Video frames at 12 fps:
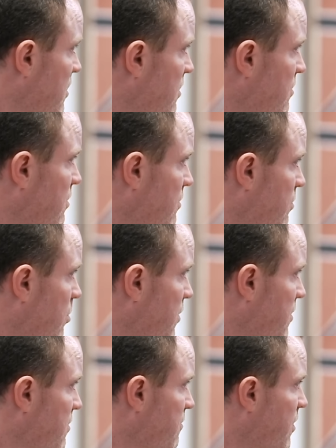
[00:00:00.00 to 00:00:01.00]
of
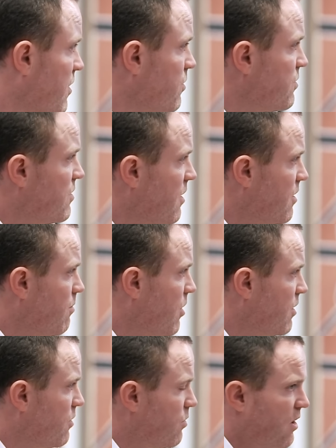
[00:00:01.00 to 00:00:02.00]
what the final side
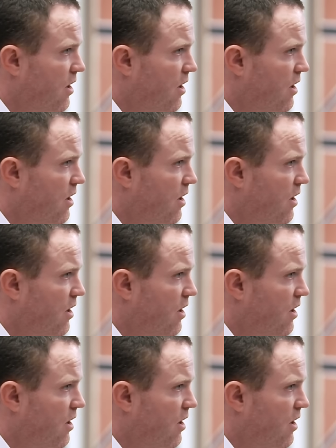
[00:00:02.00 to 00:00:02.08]
might look